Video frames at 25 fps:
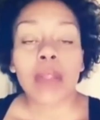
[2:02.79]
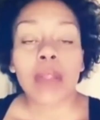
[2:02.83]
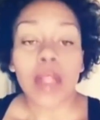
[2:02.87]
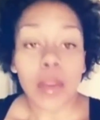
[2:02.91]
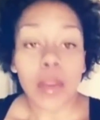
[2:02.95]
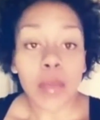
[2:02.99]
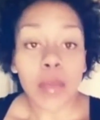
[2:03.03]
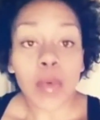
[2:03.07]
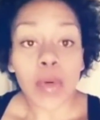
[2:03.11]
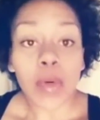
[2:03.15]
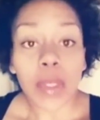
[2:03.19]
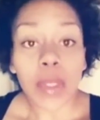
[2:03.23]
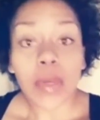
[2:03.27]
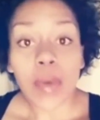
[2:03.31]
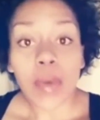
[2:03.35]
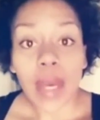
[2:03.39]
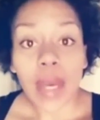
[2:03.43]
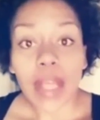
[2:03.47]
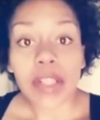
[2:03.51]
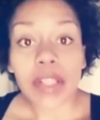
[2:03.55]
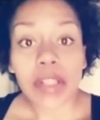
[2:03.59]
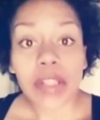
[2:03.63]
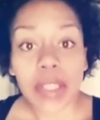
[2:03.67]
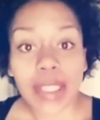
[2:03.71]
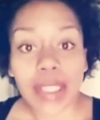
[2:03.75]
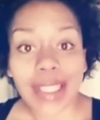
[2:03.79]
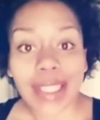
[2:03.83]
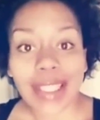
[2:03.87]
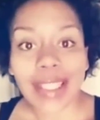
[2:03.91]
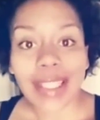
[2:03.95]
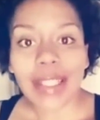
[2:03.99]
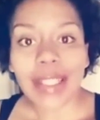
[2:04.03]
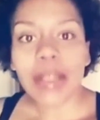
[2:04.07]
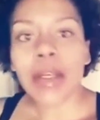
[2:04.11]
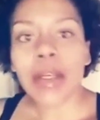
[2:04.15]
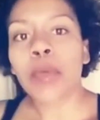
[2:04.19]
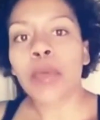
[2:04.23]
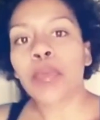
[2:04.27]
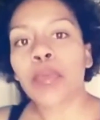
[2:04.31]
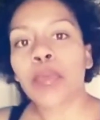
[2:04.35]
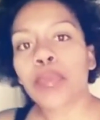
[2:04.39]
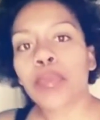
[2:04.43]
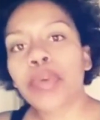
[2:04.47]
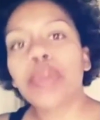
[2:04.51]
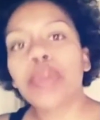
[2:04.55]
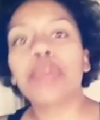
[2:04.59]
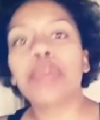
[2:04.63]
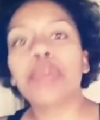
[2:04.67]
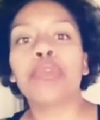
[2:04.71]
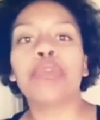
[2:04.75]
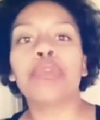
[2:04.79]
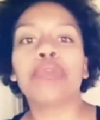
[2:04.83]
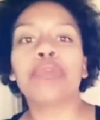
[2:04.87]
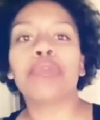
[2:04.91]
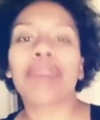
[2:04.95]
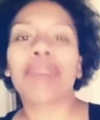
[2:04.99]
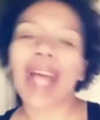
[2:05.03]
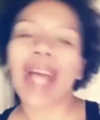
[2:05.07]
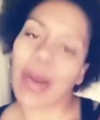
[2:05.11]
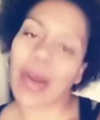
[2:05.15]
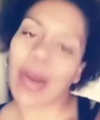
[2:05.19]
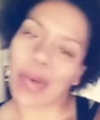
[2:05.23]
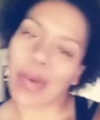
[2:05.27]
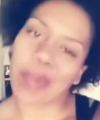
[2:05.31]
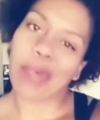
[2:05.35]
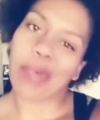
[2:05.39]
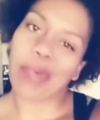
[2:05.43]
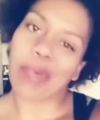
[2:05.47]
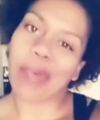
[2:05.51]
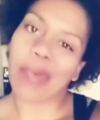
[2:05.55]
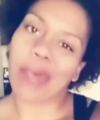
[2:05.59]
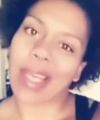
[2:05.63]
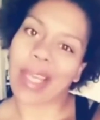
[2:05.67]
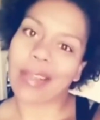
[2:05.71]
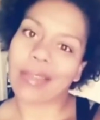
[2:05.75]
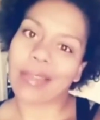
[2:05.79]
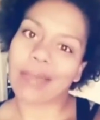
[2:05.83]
the more you actually prove our point